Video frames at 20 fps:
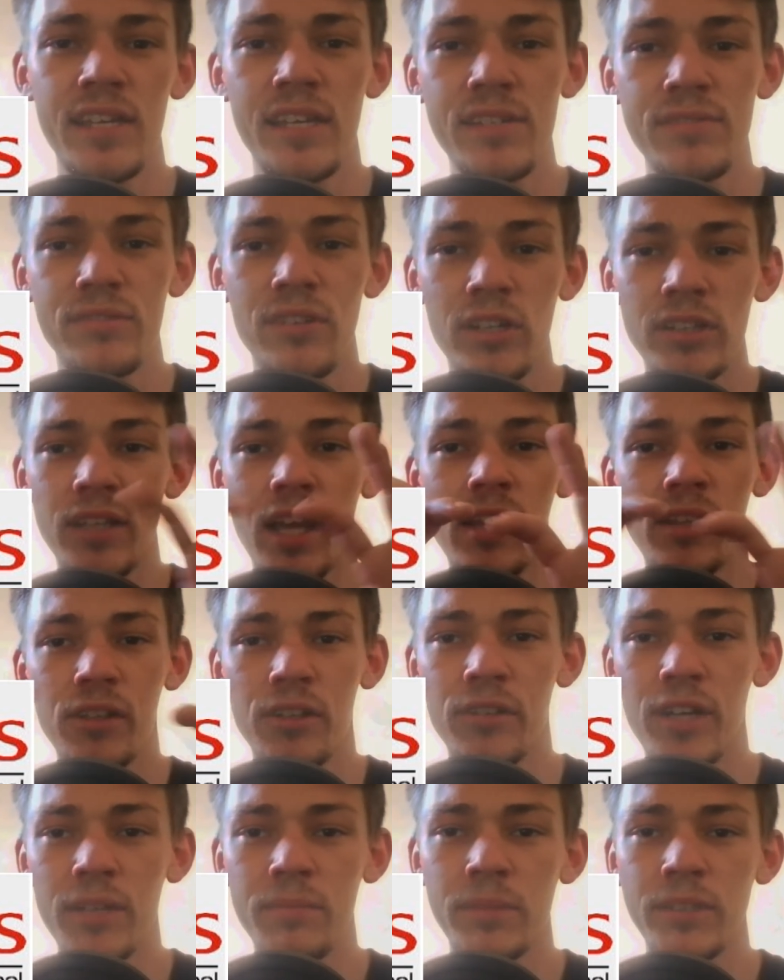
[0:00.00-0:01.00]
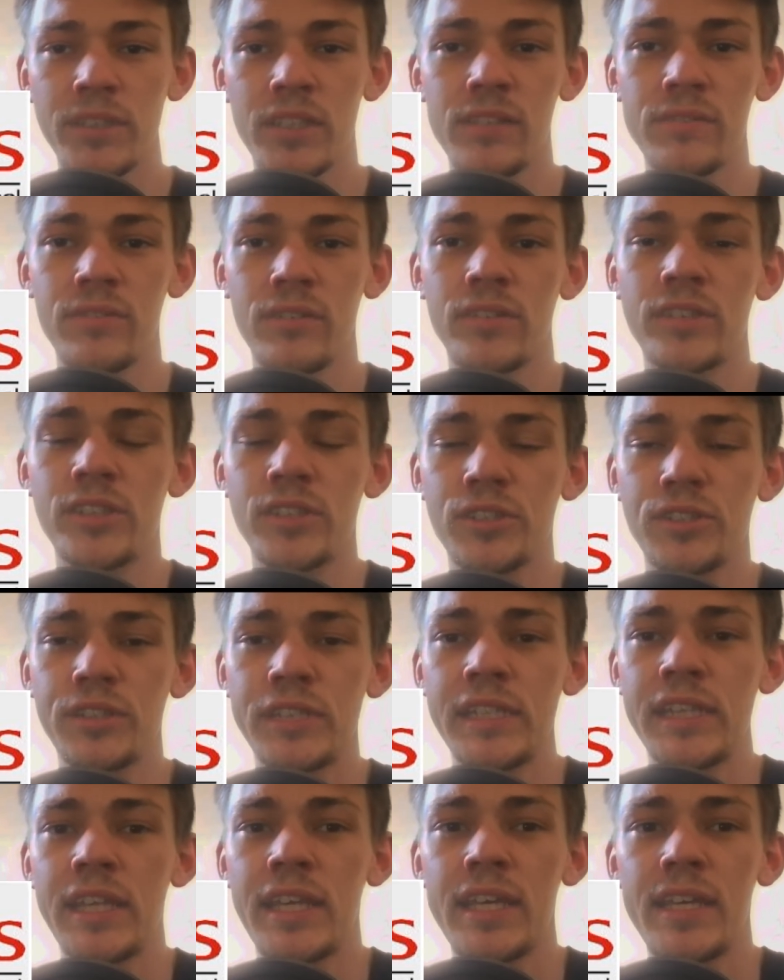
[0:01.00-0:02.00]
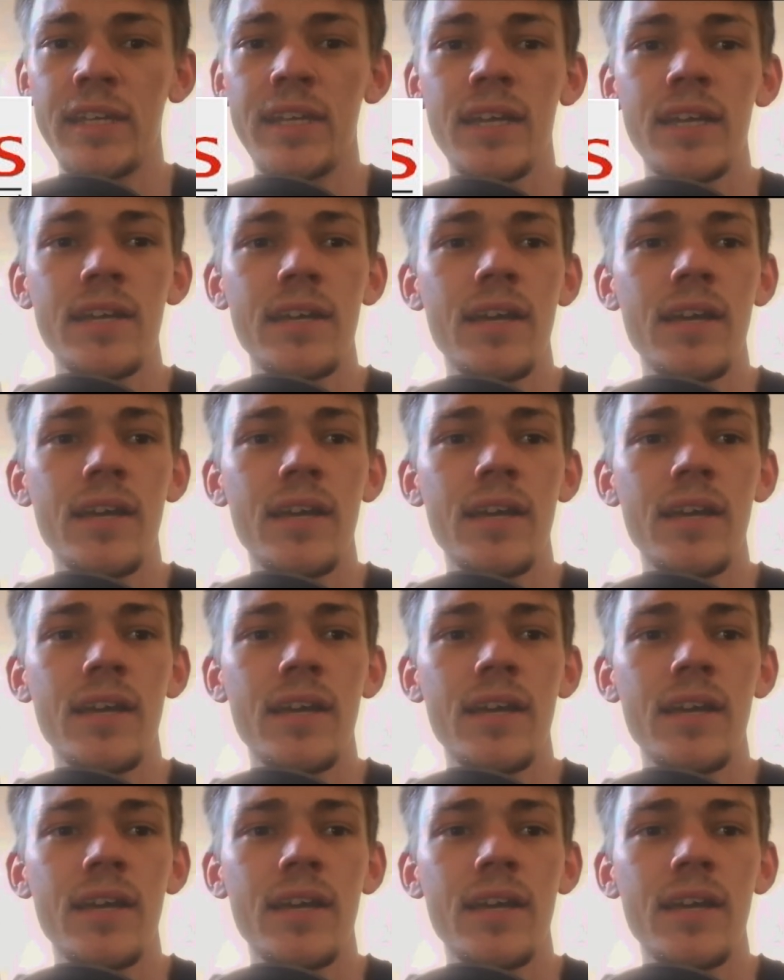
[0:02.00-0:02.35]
If not, I'll correct myself on the screen there.